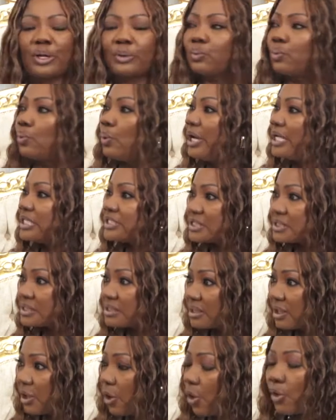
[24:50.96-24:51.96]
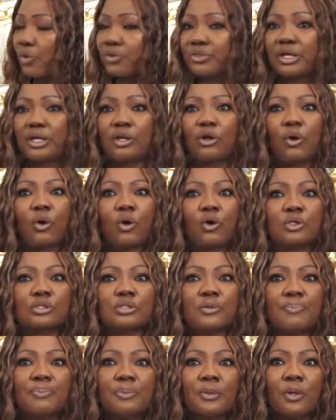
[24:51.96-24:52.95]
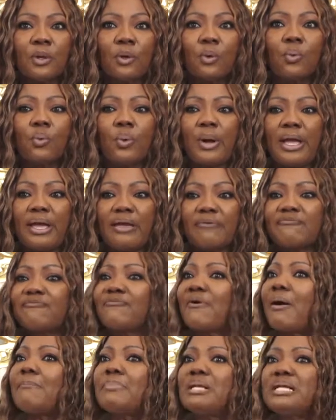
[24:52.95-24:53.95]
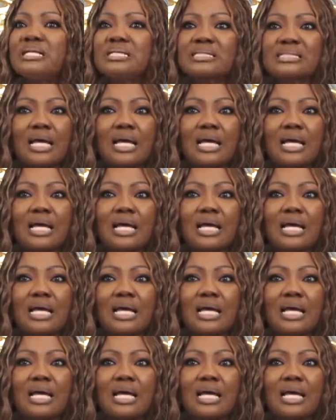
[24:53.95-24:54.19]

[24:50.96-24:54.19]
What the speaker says: and wait on the Lord, where families